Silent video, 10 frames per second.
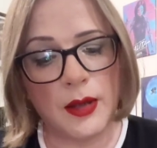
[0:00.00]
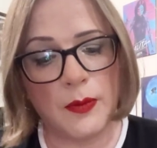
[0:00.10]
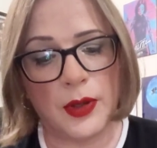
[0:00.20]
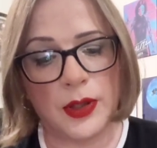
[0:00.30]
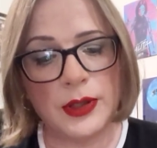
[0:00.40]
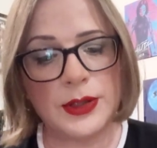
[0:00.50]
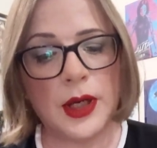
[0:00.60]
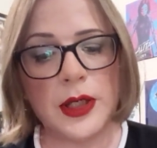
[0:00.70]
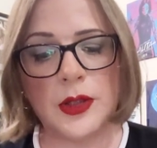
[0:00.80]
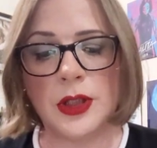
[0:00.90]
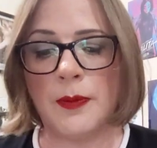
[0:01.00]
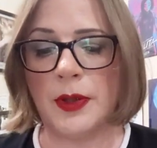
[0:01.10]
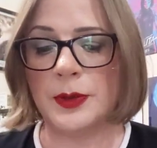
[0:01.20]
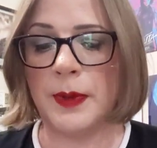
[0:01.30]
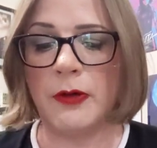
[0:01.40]
But usagi
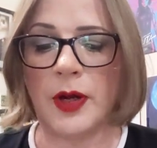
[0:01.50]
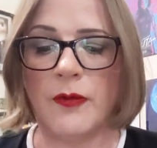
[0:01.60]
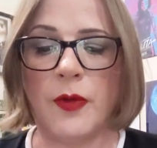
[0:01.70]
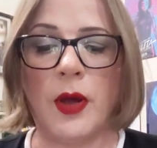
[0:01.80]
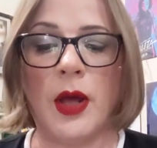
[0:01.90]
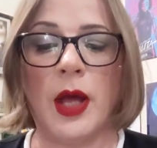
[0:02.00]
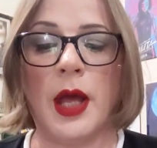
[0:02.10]
yojimbo's been around for